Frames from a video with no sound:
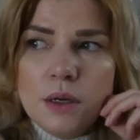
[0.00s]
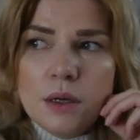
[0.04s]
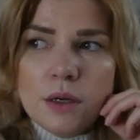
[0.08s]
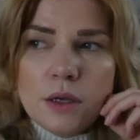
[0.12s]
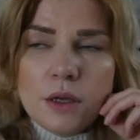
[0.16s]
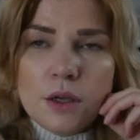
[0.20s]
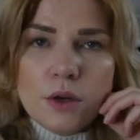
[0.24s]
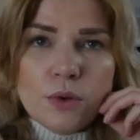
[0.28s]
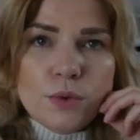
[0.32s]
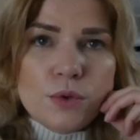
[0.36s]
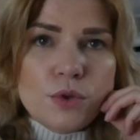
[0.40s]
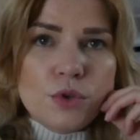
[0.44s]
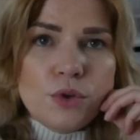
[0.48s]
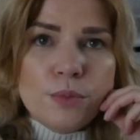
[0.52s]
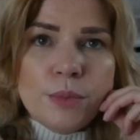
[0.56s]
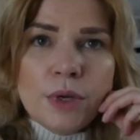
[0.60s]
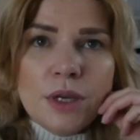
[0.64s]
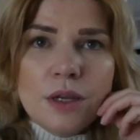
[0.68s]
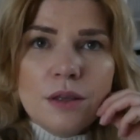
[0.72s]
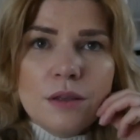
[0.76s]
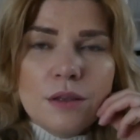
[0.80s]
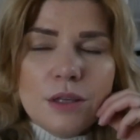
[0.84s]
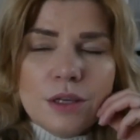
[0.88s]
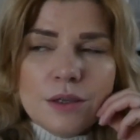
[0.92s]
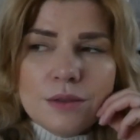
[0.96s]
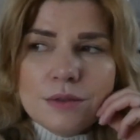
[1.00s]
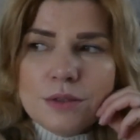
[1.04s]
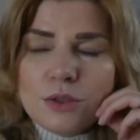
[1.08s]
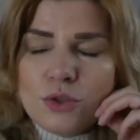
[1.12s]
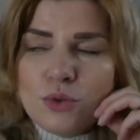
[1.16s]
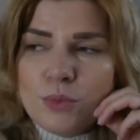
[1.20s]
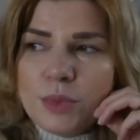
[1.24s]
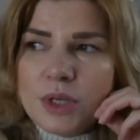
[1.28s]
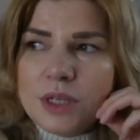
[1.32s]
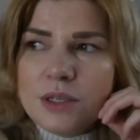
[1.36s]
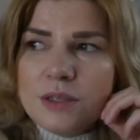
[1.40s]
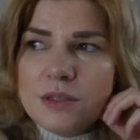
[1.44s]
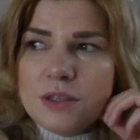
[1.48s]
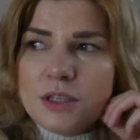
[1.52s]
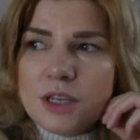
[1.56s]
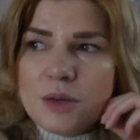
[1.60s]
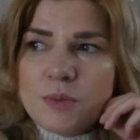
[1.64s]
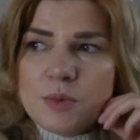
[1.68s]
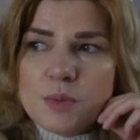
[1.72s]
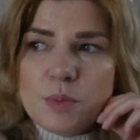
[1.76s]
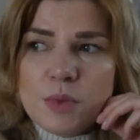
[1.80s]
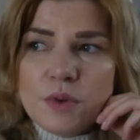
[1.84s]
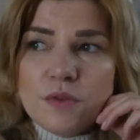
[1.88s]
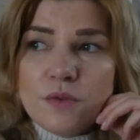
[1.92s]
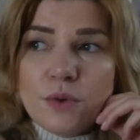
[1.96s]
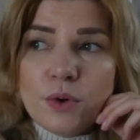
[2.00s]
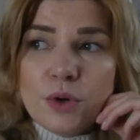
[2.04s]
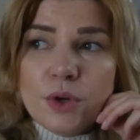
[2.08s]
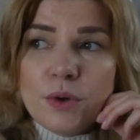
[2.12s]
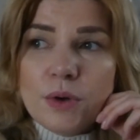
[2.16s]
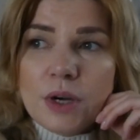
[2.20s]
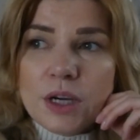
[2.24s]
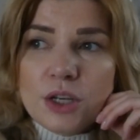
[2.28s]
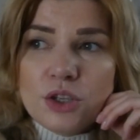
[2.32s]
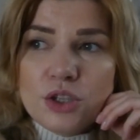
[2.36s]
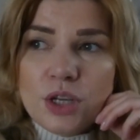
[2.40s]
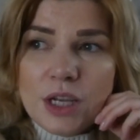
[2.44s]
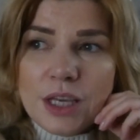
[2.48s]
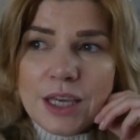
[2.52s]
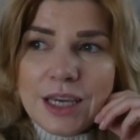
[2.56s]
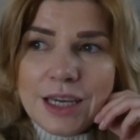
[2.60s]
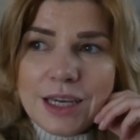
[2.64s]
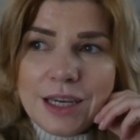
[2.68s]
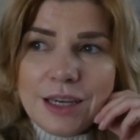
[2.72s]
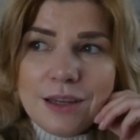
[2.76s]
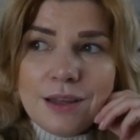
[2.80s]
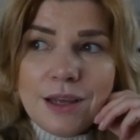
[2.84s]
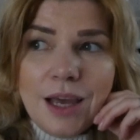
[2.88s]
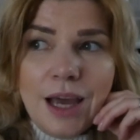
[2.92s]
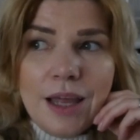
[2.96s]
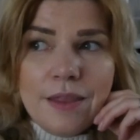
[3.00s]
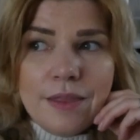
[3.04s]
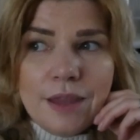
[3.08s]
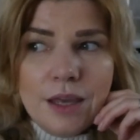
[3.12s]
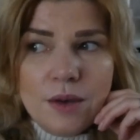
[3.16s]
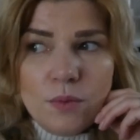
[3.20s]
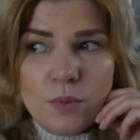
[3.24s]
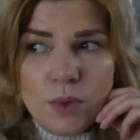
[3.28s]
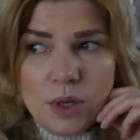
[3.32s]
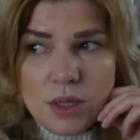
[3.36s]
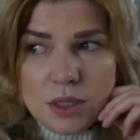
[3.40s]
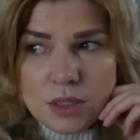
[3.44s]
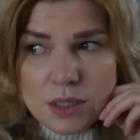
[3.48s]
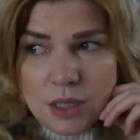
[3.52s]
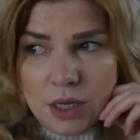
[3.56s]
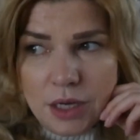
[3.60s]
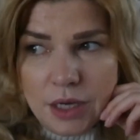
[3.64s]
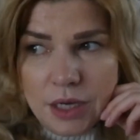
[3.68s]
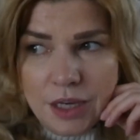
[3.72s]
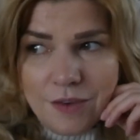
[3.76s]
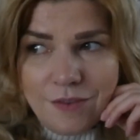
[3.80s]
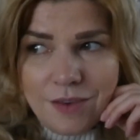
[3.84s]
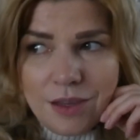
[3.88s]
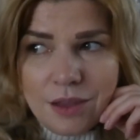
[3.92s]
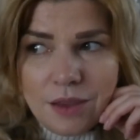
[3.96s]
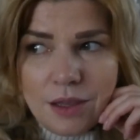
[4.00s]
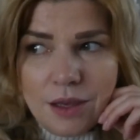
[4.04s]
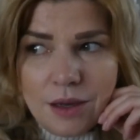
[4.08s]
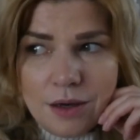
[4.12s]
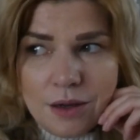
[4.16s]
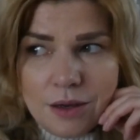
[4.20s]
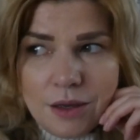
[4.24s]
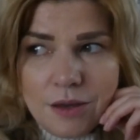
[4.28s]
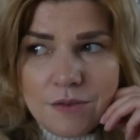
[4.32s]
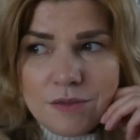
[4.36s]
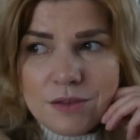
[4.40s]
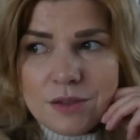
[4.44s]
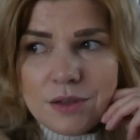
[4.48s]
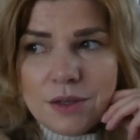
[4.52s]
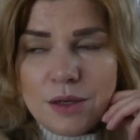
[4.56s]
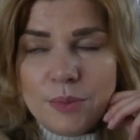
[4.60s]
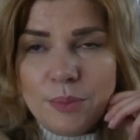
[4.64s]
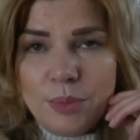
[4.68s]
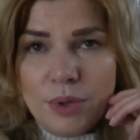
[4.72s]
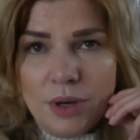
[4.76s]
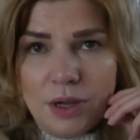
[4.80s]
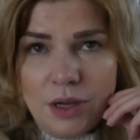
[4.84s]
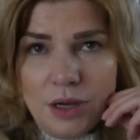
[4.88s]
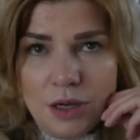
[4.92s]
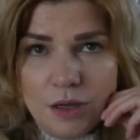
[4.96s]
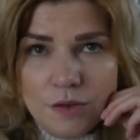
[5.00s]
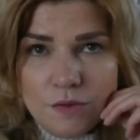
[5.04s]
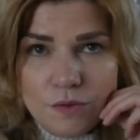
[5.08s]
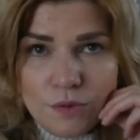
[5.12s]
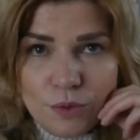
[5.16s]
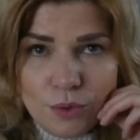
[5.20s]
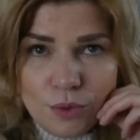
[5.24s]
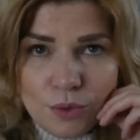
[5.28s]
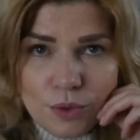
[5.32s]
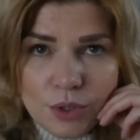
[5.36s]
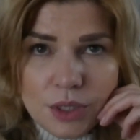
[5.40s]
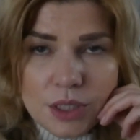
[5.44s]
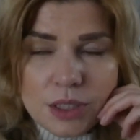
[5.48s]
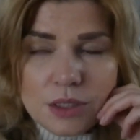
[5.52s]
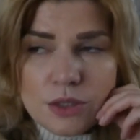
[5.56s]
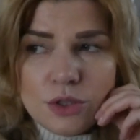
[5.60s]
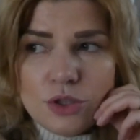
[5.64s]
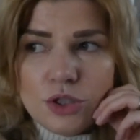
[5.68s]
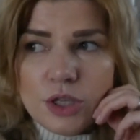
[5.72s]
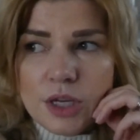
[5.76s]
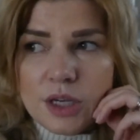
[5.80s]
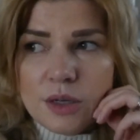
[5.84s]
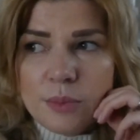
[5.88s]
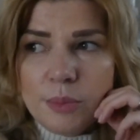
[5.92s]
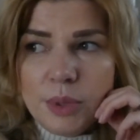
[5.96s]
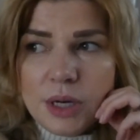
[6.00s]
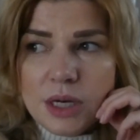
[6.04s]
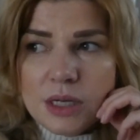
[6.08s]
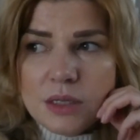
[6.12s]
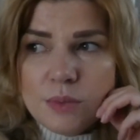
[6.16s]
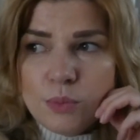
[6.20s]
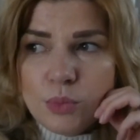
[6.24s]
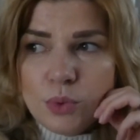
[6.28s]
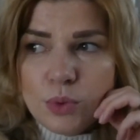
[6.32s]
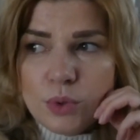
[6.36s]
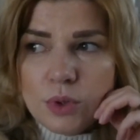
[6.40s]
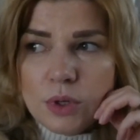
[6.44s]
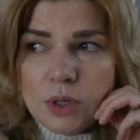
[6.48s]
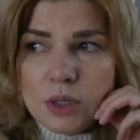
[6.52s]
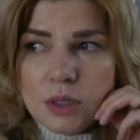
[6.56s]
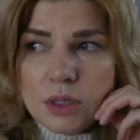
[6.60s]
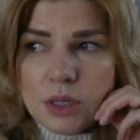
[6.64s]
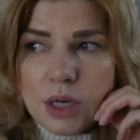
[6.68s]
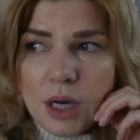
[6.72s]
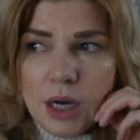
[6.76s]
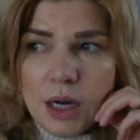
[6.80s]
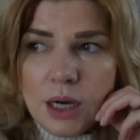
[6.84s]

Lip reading: You know, too many things, too many steps before you actually get it. And then whilst I have it, then I have to apply for his Czech passport.